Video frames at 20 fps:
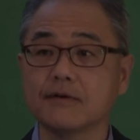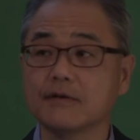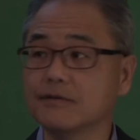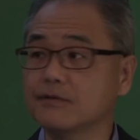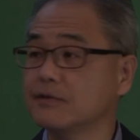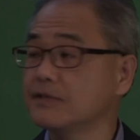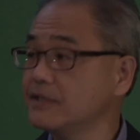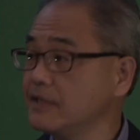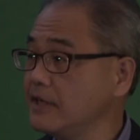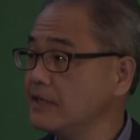
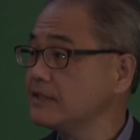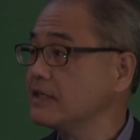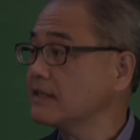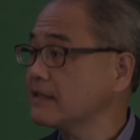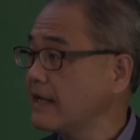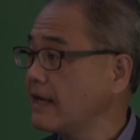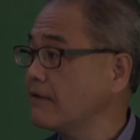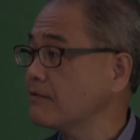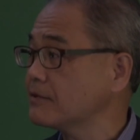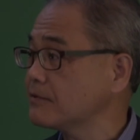onto cities and
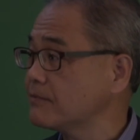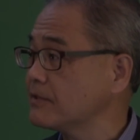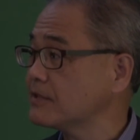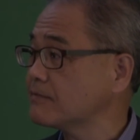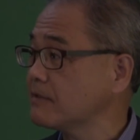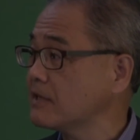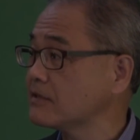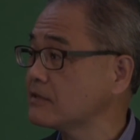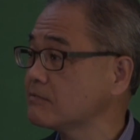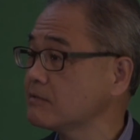towns'
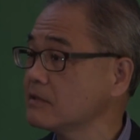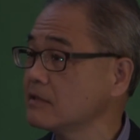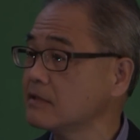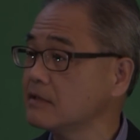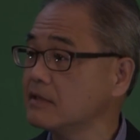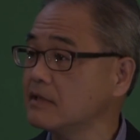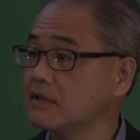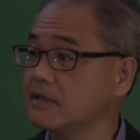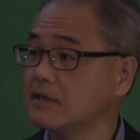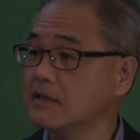
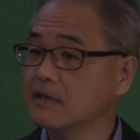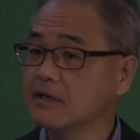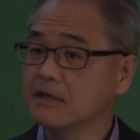responsibility.